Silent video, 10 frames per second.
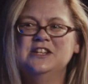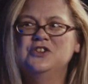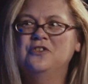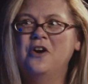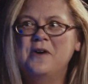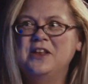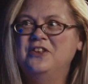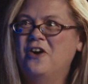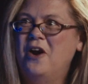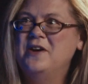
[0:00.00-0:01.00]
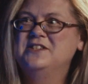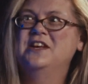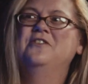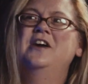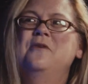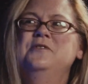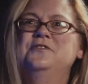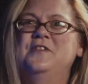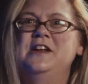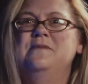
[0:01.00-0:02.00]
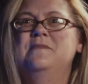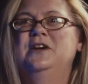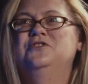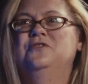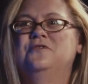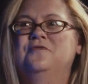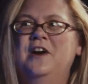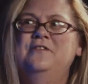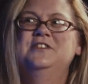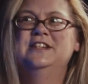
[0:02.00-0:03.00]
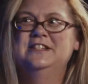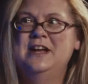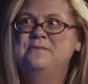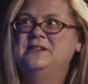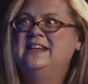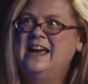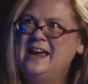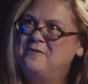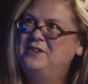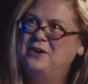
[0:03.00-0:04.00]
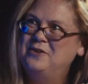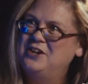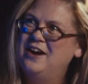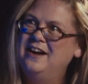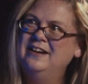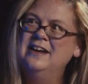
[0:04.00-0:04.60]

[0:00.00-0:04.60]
are growing. They're always hungry. I was feeding my children five or six times a day when yeah. they were young